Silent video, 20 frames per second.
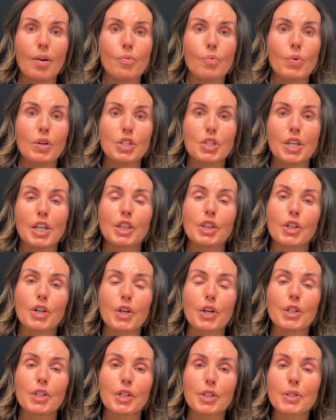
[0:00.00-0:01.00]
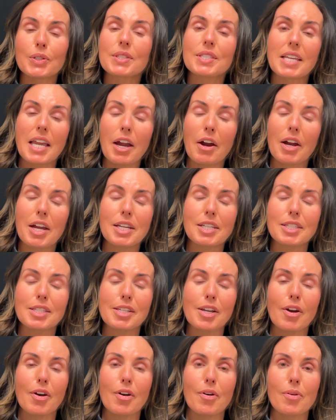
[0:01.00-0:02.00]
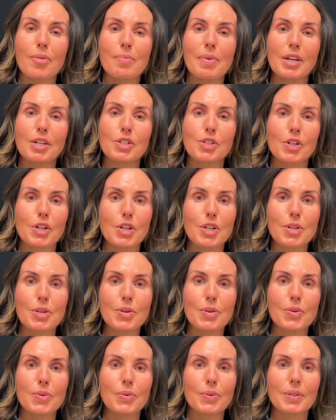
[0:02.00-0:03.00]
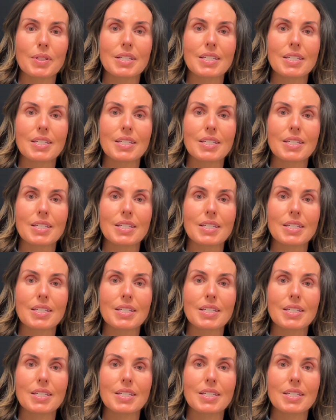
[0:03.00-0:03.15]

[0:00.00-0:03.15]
which can look a little scary, so make sure you